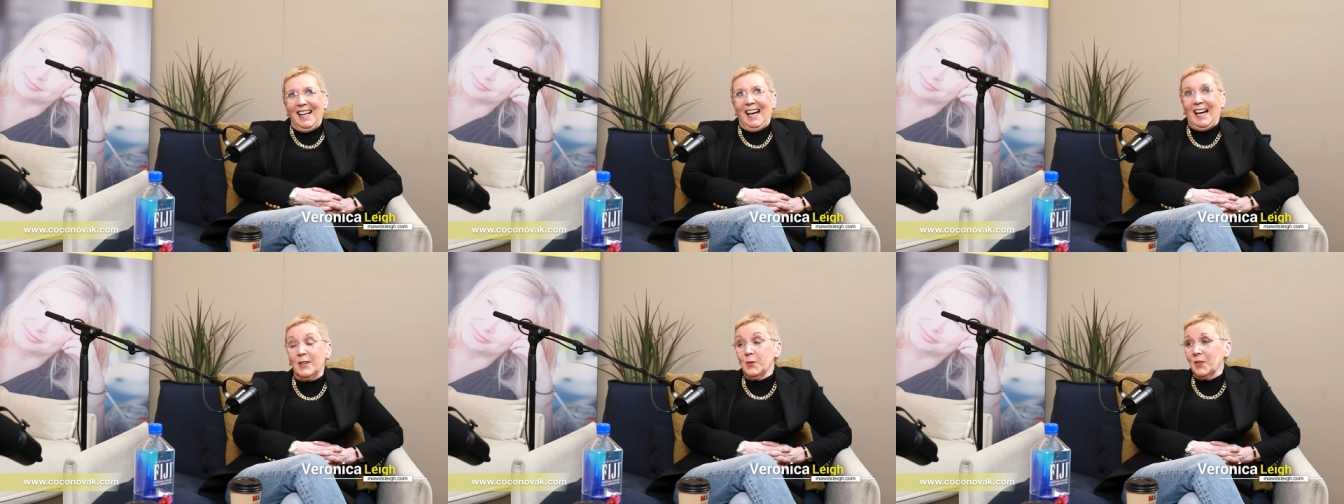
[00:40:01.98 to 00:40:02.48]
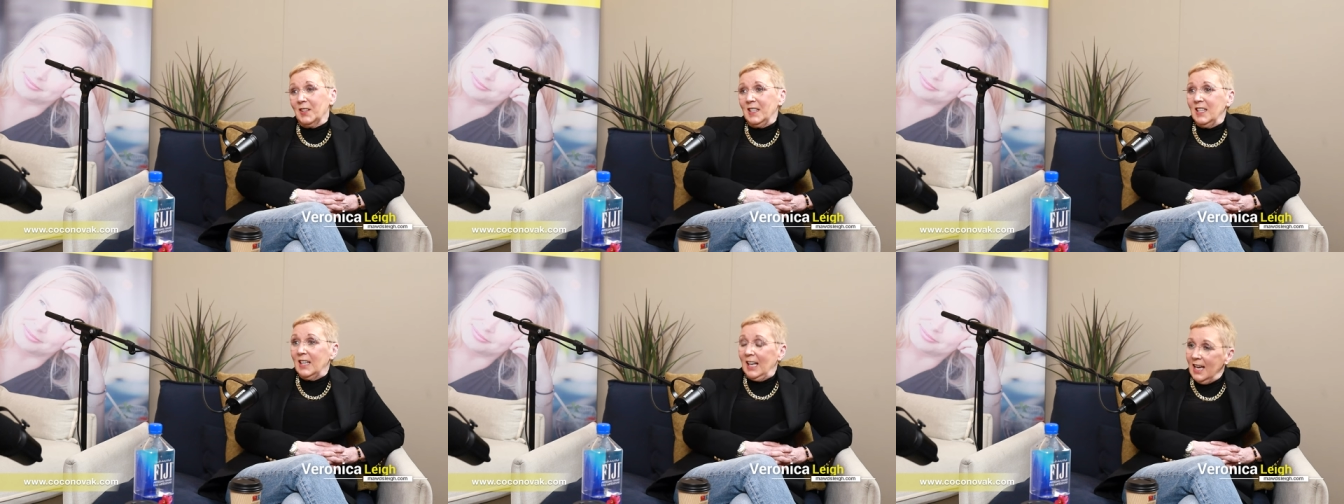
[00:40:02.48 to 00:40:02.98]
I don't think
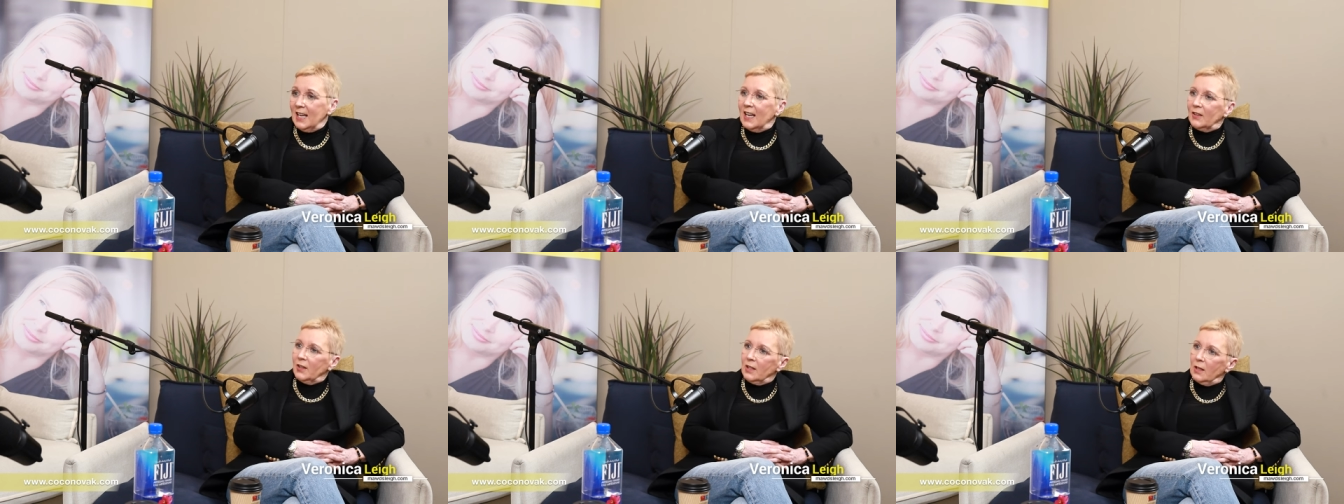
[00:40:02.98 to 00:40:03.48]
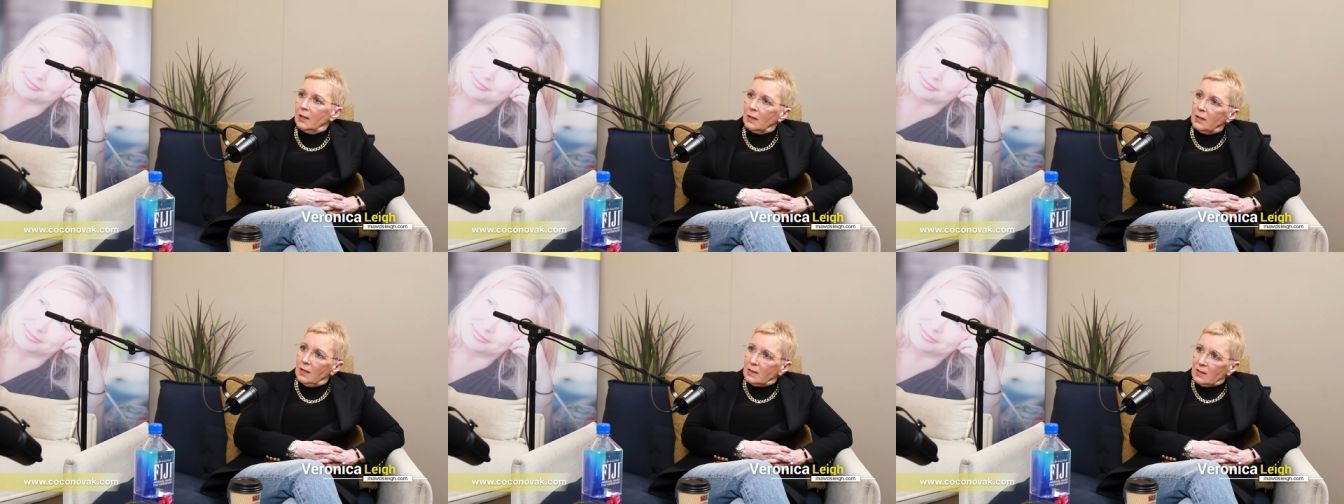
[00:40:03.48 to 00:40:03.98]
you can. I think
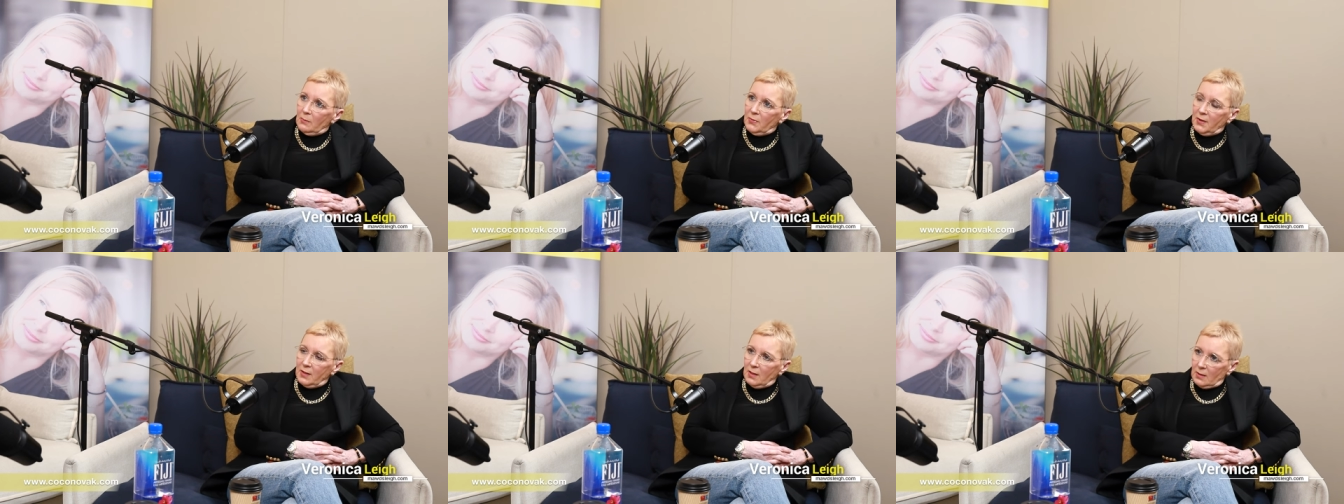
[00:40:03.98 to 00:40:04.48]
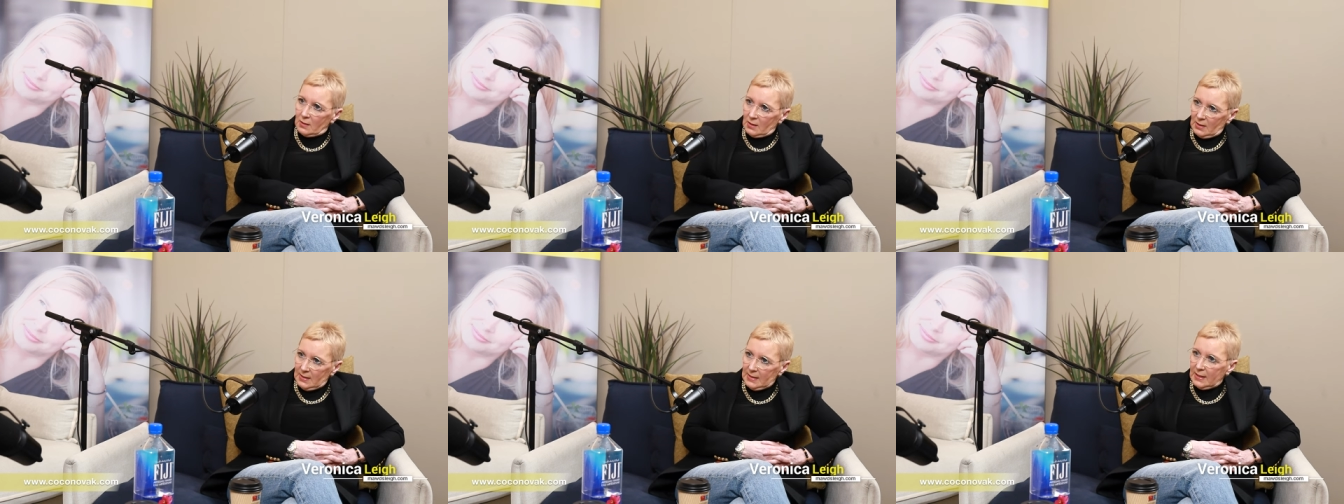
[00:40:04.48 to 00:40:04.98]
it's something that's
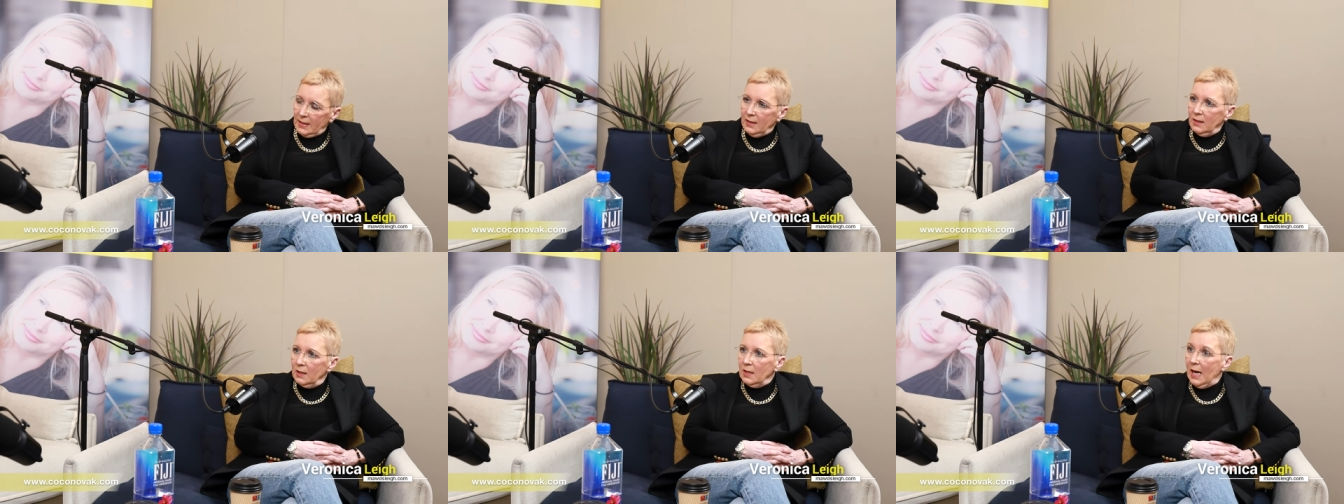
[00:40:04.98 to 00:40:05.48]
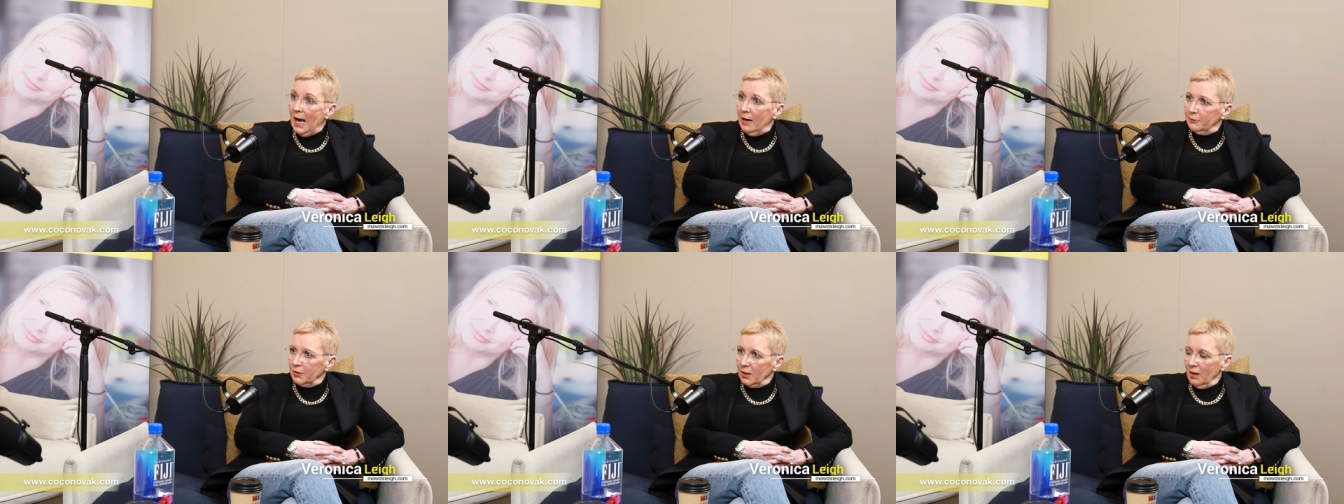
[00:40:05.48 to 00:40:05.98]
inside that you
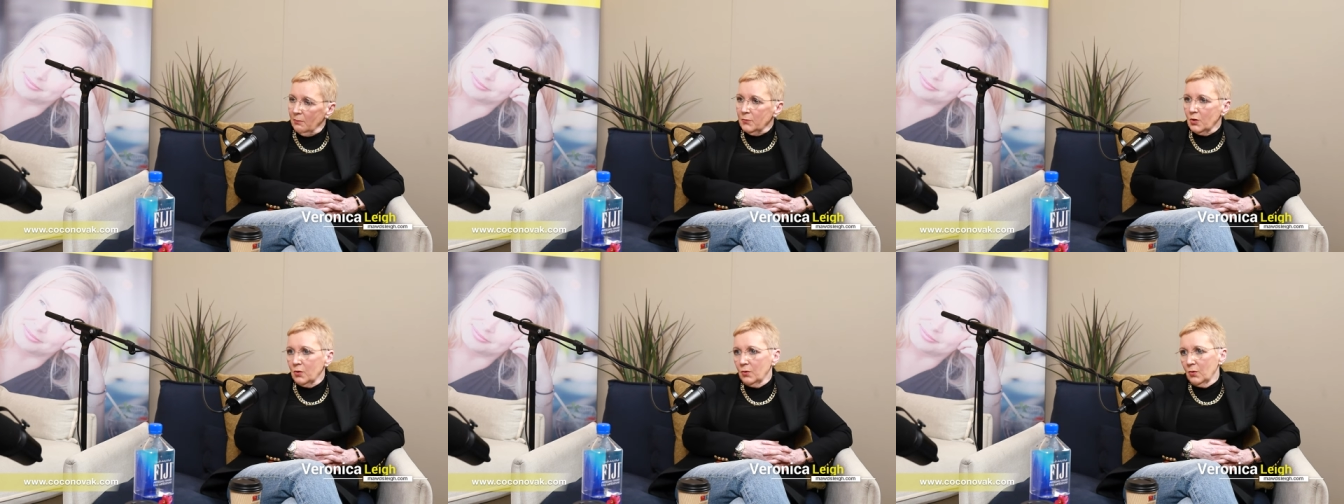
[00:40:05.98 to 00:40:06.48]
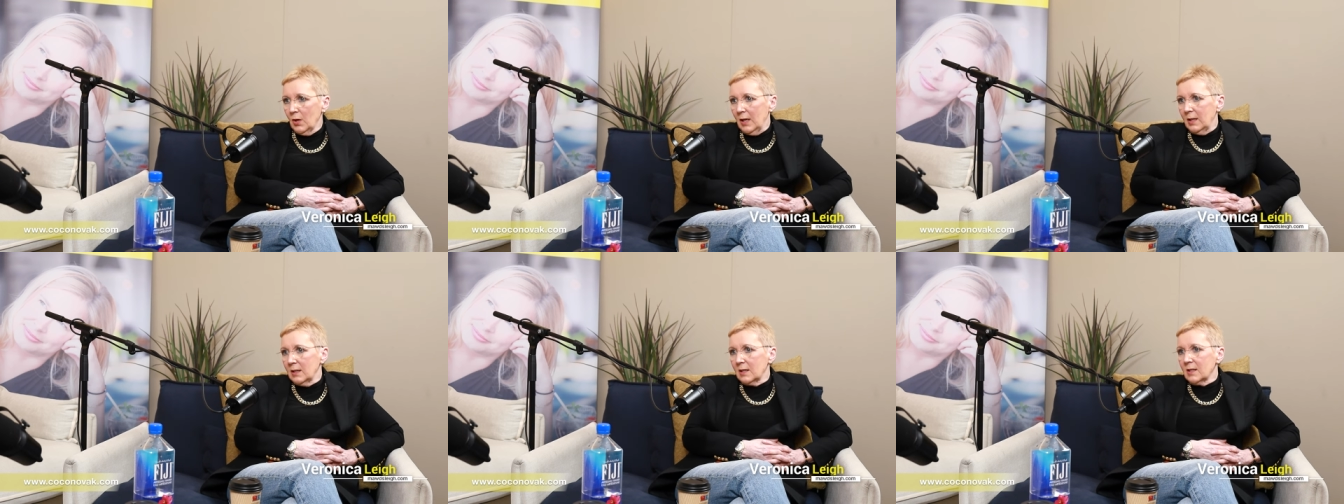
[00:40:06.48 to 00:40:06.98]
have to come to,
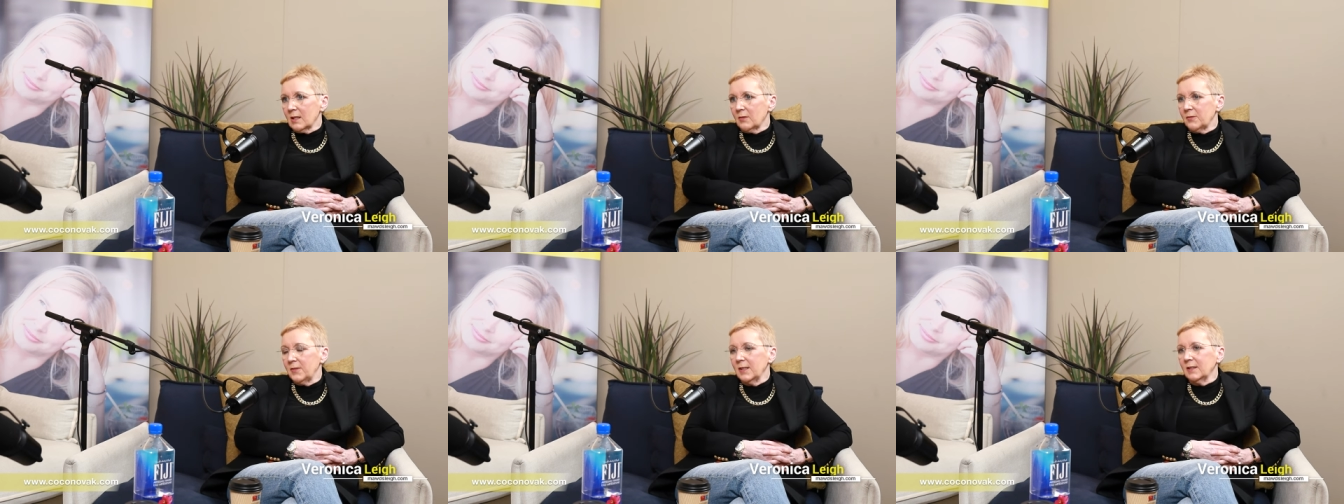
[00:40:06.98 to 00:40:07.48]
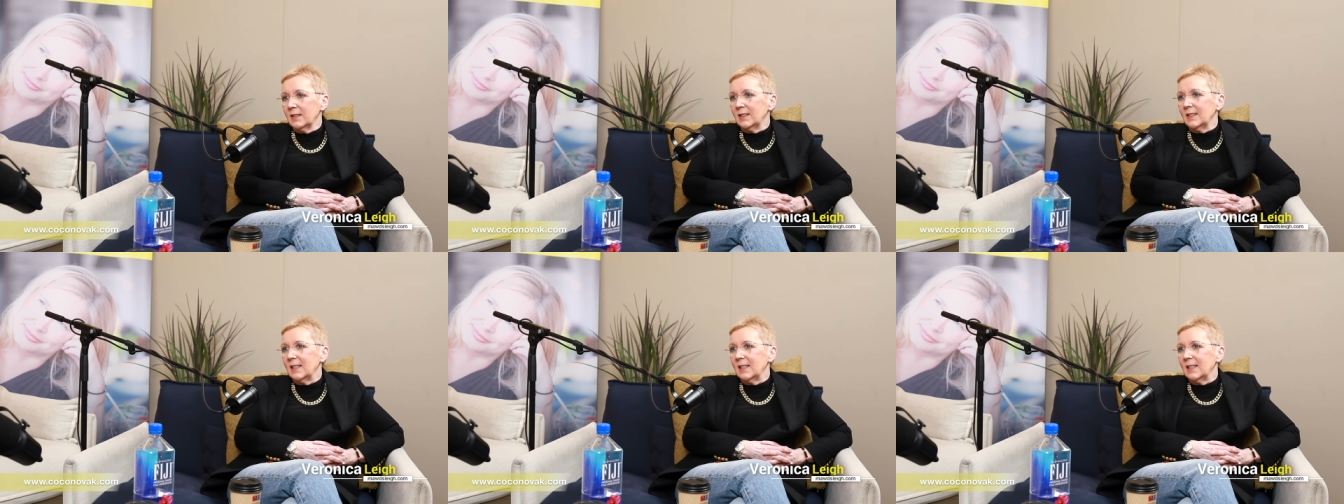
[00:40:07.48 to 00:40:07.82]
and it is a feeling.